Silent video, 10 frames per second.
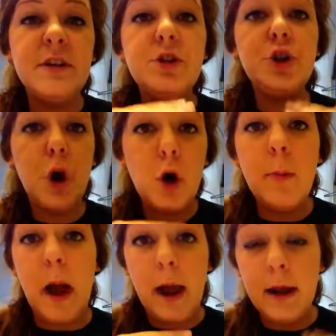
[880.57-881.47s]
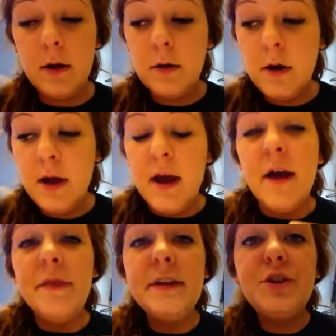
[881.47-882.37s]
this turbine.
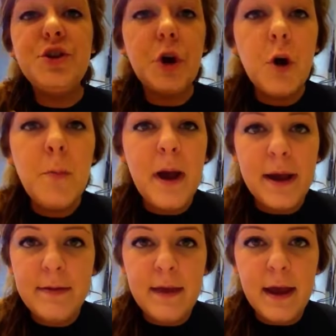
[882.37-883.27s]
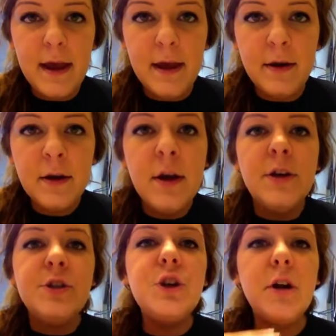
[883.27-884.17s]
This turbine then
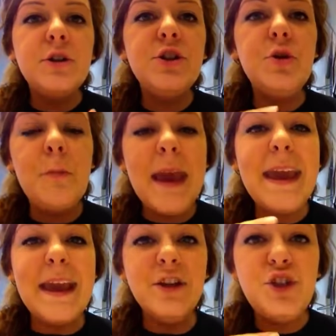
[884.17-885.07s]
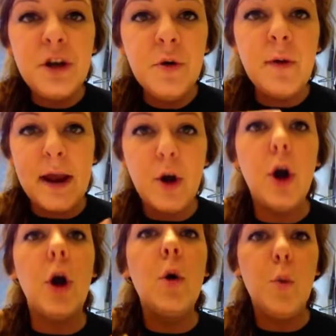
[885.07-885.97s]
starts to make a
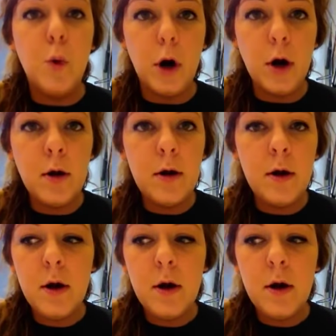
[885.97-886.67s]
generator work,